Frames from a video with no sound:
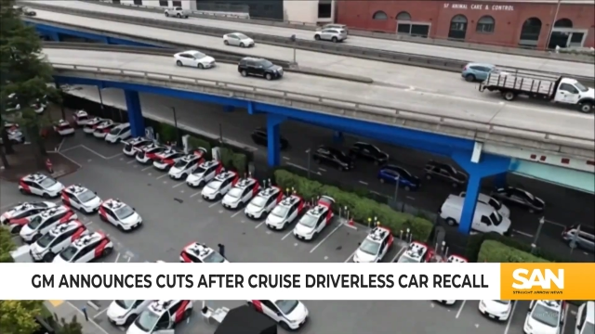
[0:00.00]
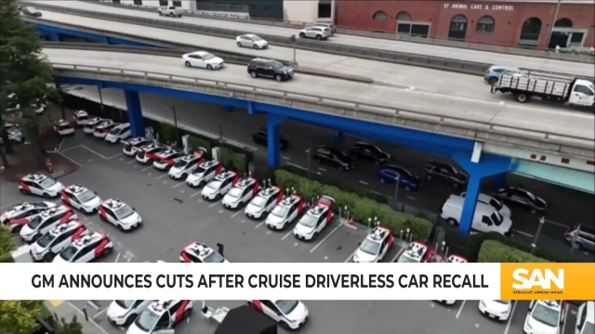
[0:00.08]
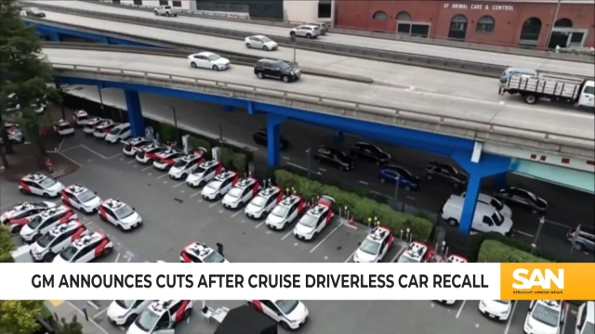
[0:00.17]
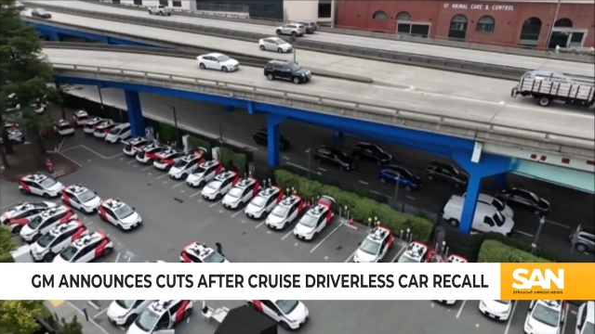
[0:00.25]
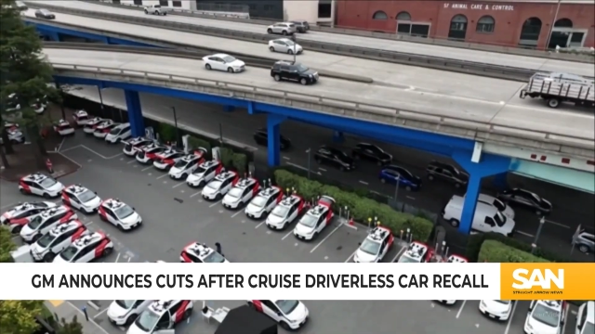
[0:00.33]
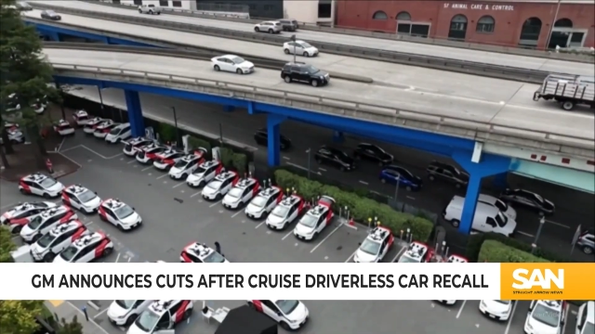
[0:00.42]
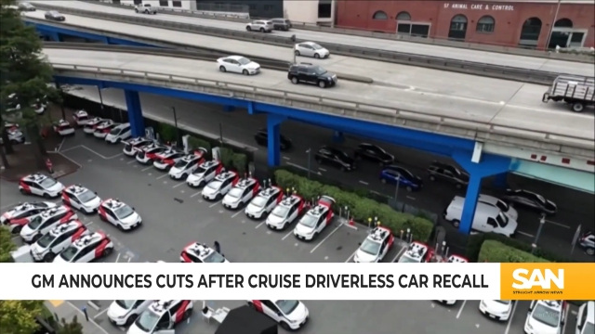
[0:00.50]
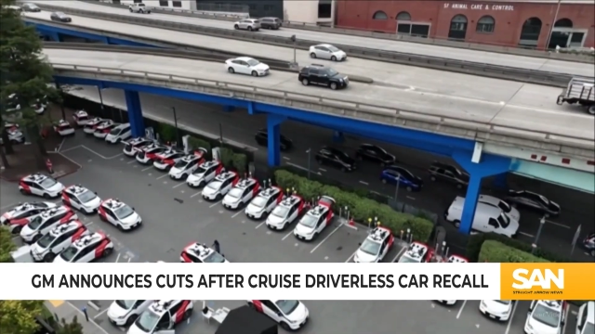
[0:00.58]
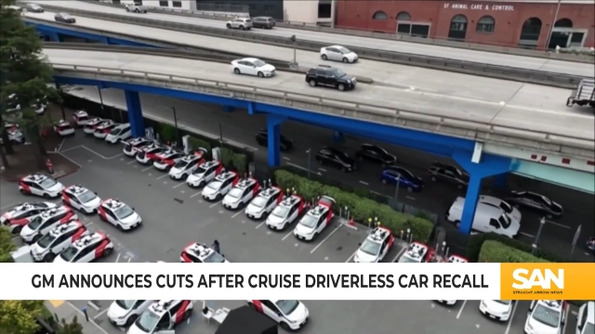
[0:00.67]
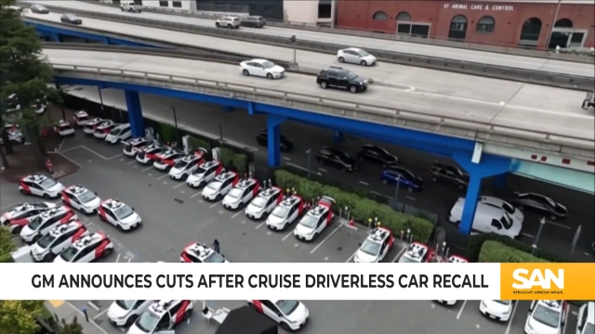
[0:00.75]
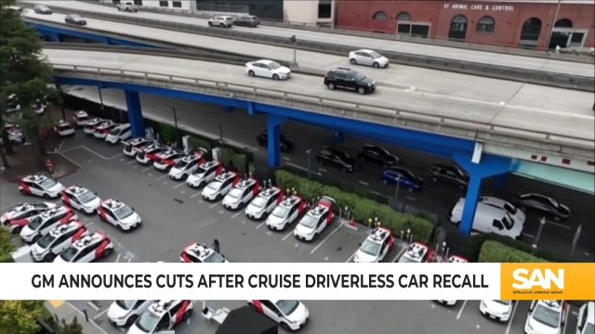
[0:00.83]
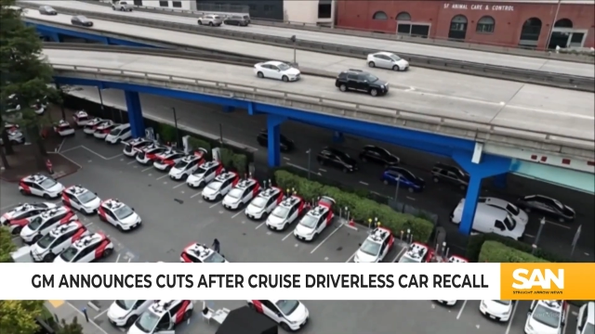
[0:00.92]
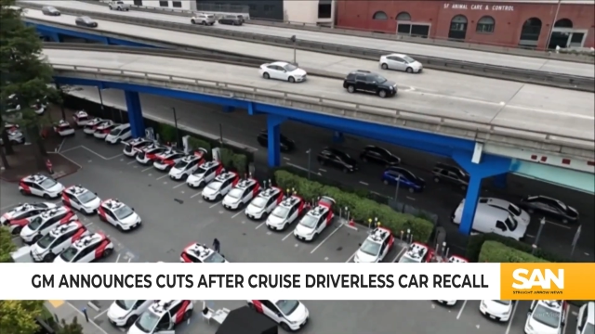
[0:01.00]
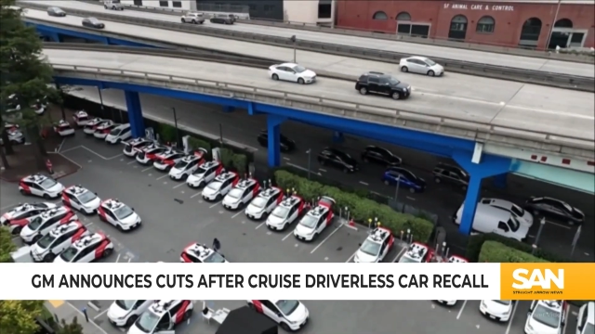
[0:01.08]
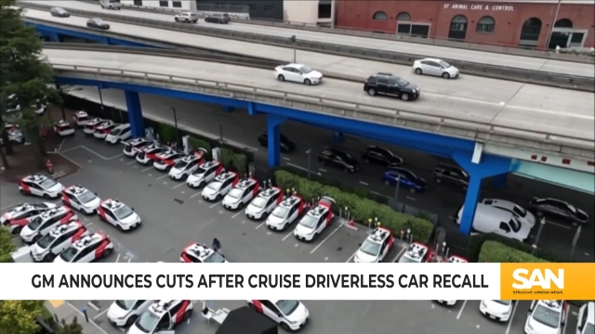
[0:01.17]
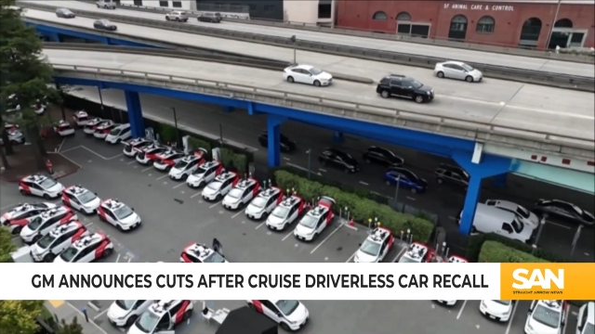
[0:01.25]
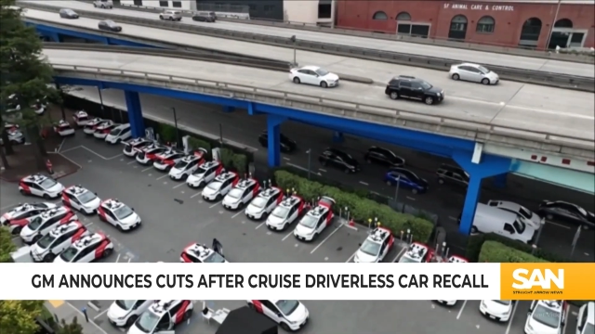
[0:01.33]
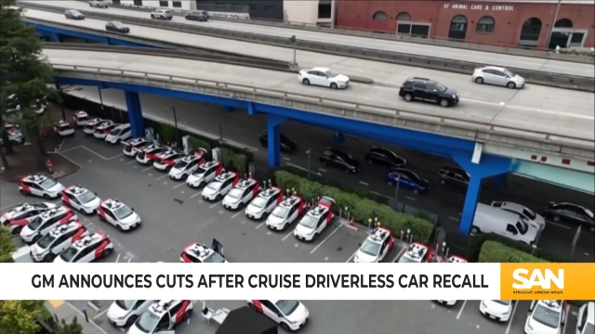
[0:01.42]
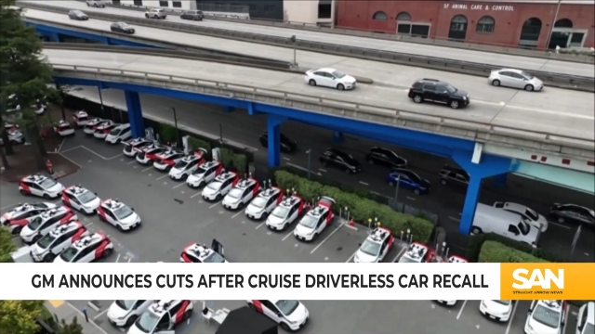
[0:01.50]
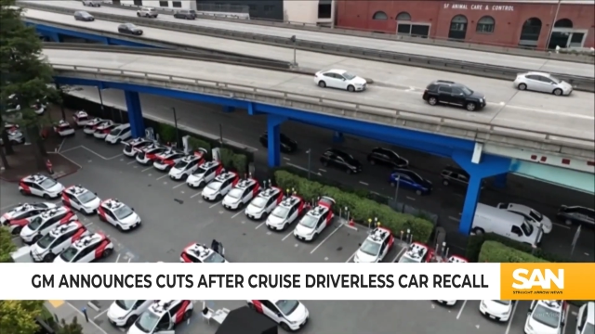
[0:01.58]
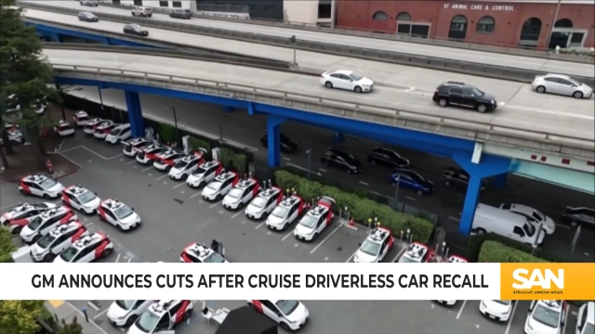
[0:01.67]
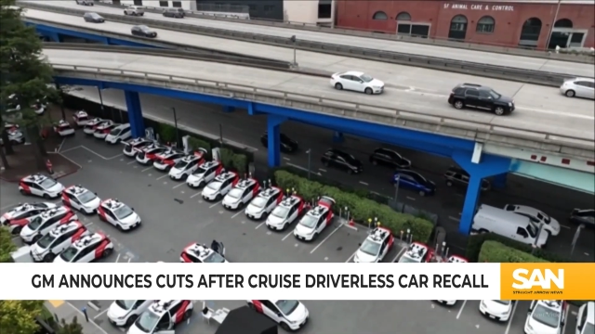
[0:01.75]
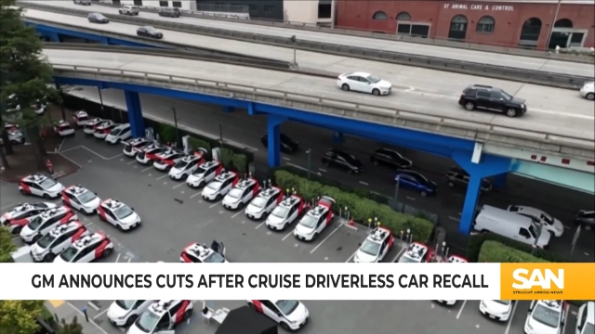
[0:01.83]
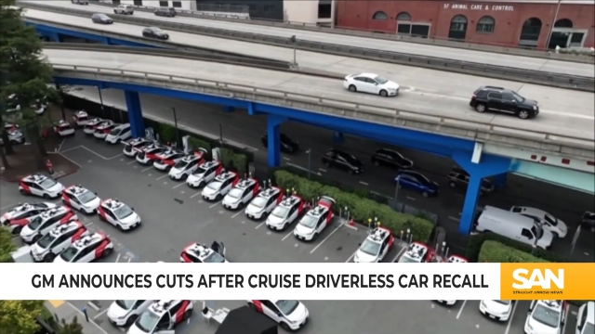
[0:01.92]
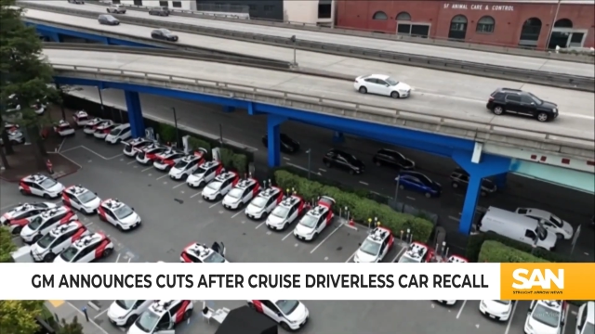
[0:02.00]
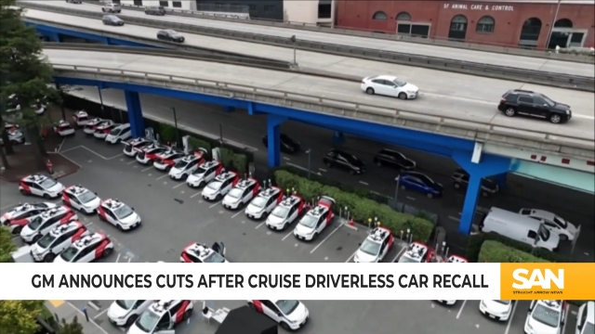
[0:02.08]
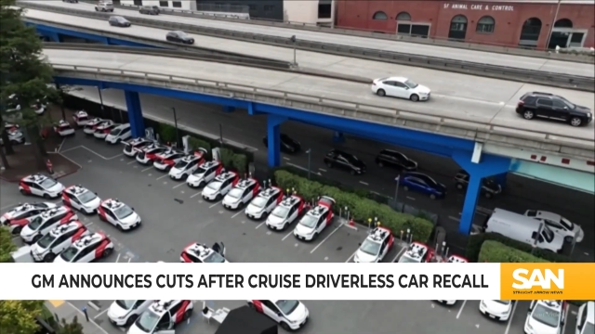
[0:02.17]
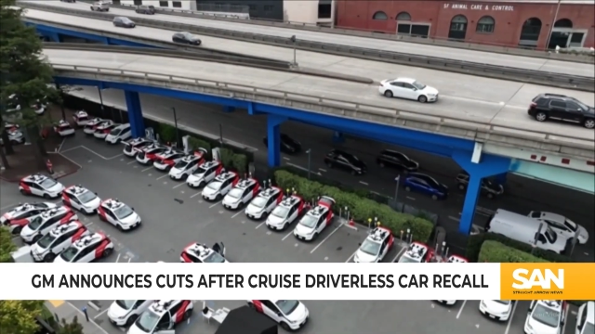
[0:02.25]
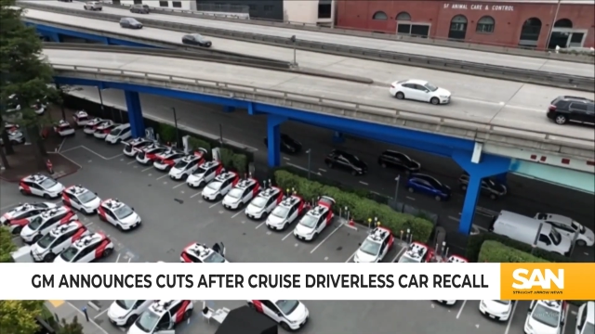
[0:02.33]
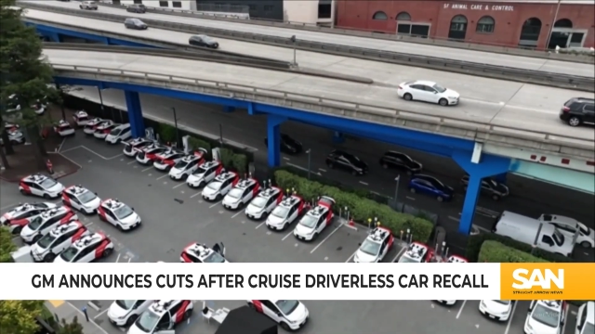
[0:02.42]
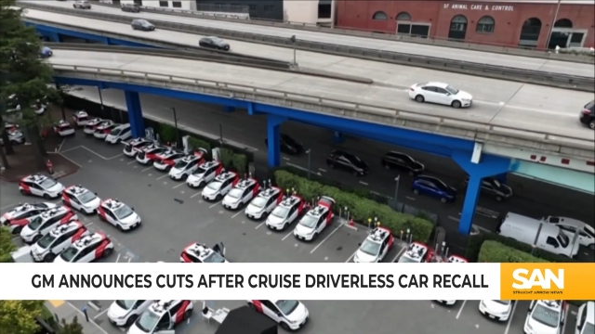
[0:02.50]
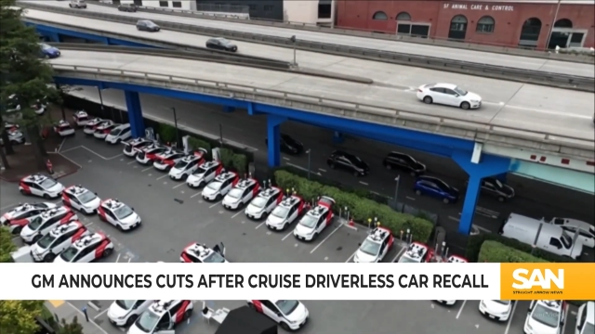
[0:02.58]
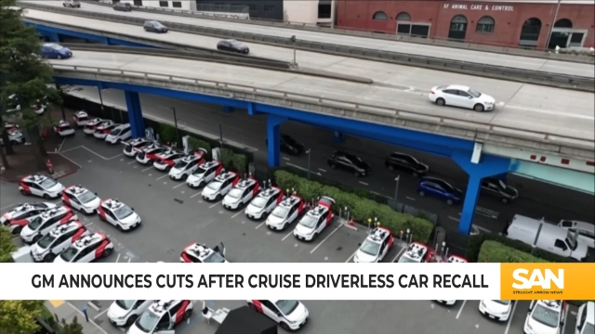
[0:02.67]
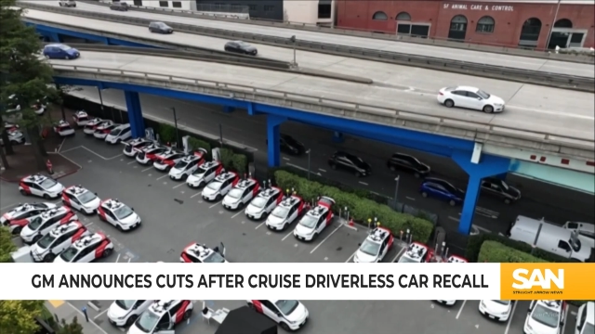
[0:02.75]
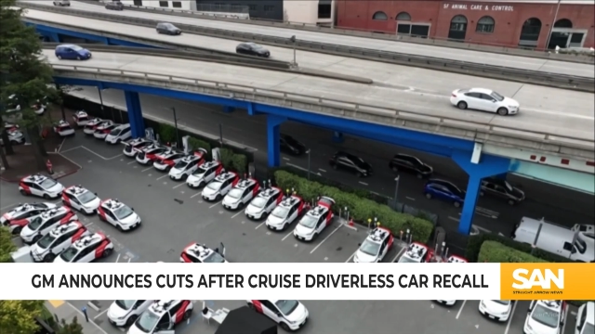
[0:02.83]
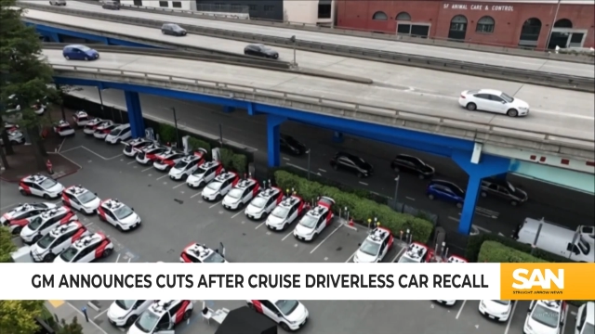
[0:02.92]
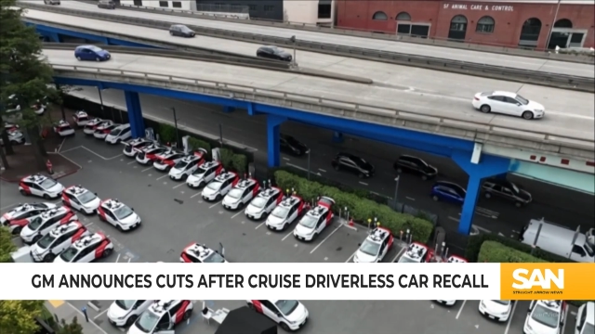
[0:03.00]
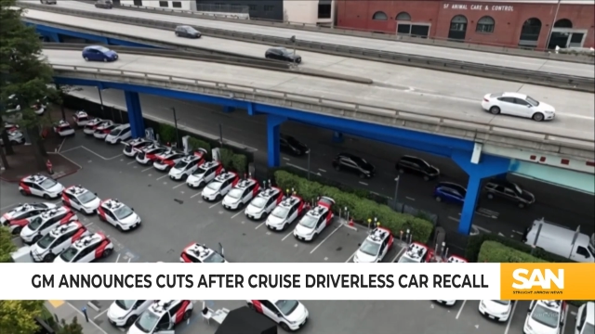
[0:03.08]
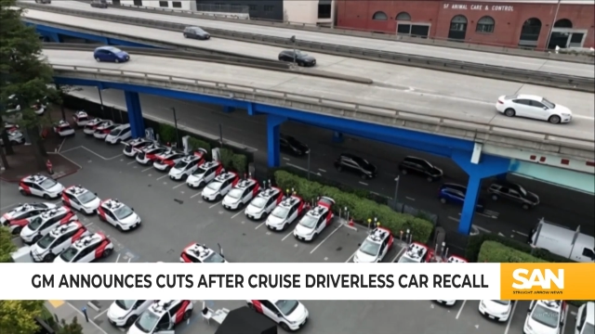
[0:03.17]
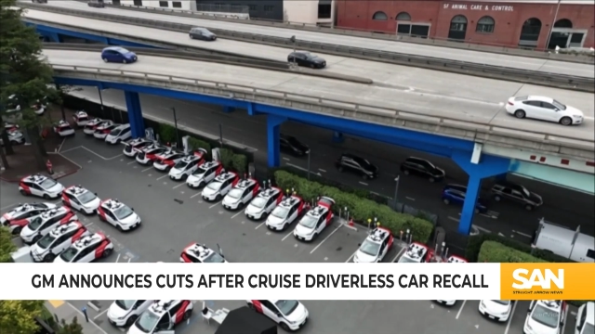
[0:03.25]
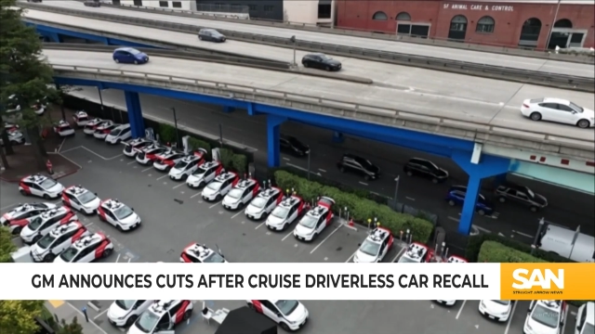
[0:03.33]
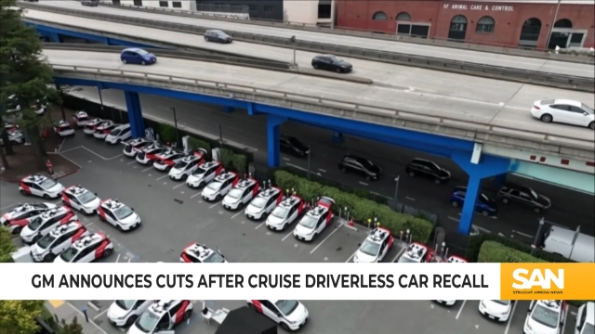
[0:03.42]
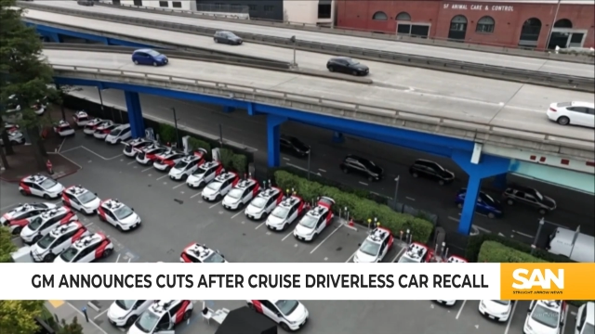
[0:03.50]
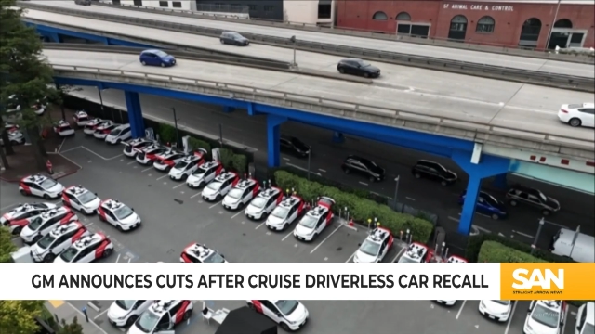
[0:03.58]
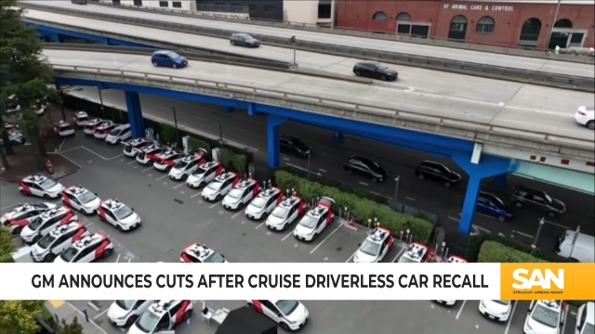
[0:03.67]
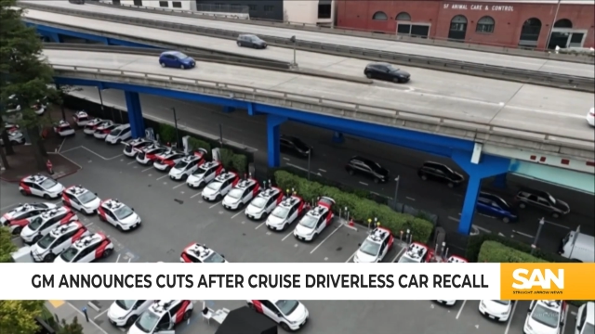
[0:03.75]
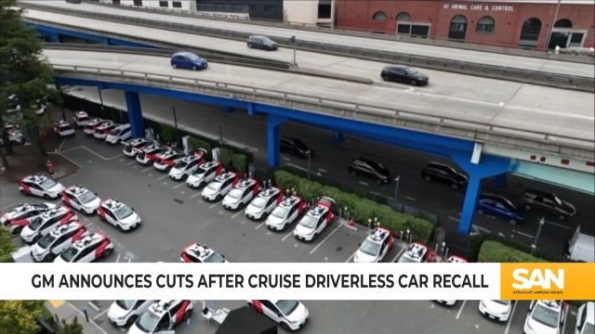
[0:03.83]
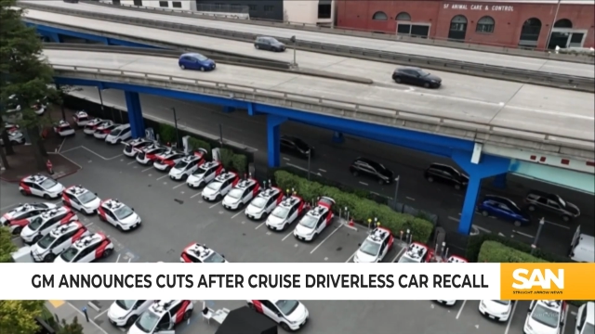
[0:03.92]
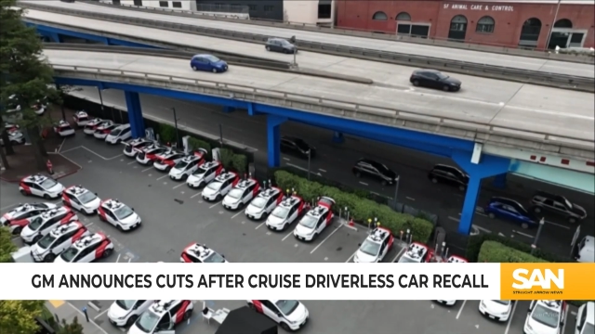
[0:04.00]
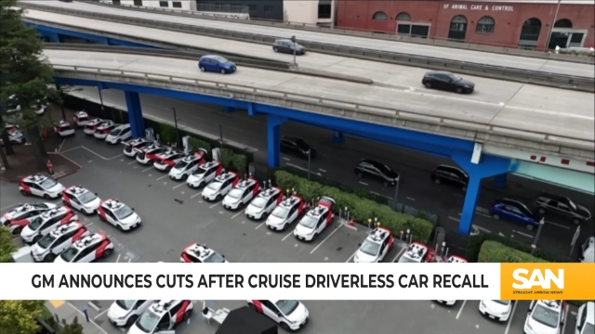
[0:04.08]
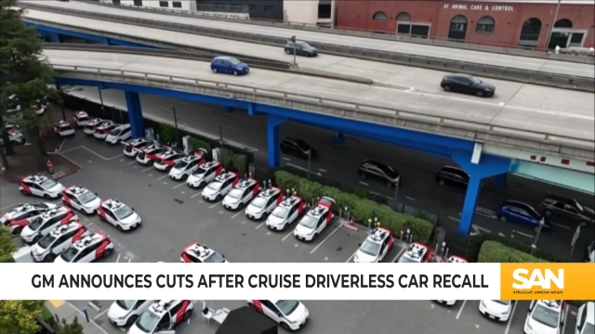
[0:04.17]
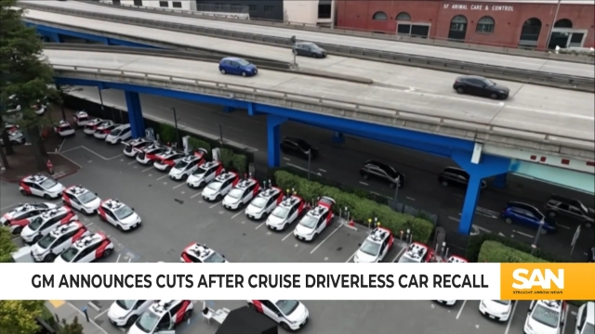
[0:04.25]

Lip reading: [unreadable: no face in view]